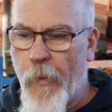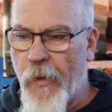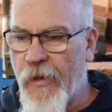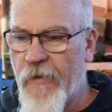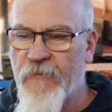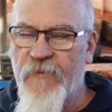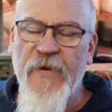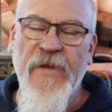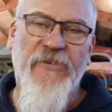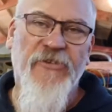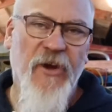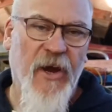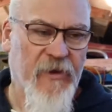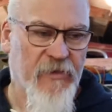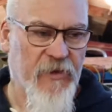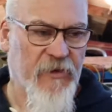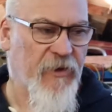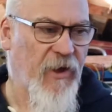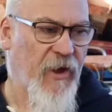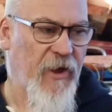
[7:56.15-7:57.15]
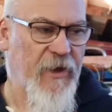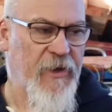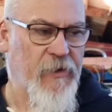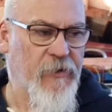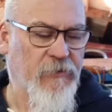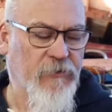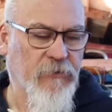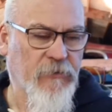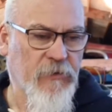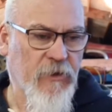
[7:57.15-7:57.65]
a fair chunk of the day
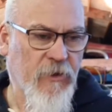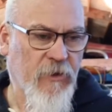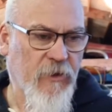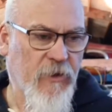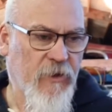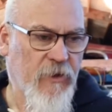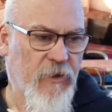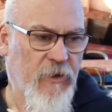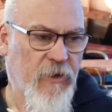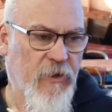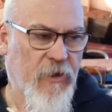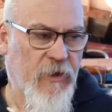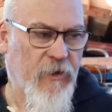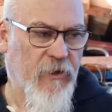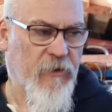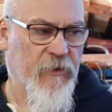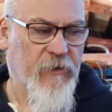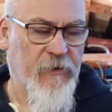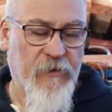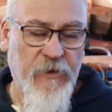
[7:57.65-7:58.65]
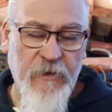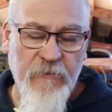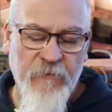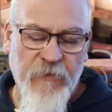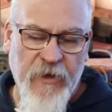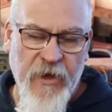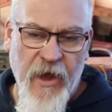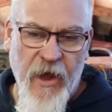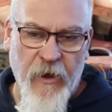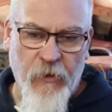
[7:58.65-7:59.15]
in
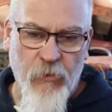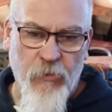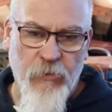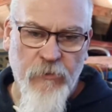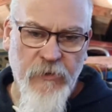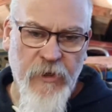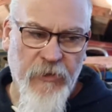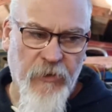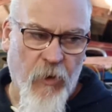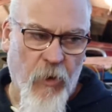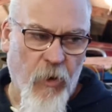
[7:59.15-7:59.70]
Invercargill at the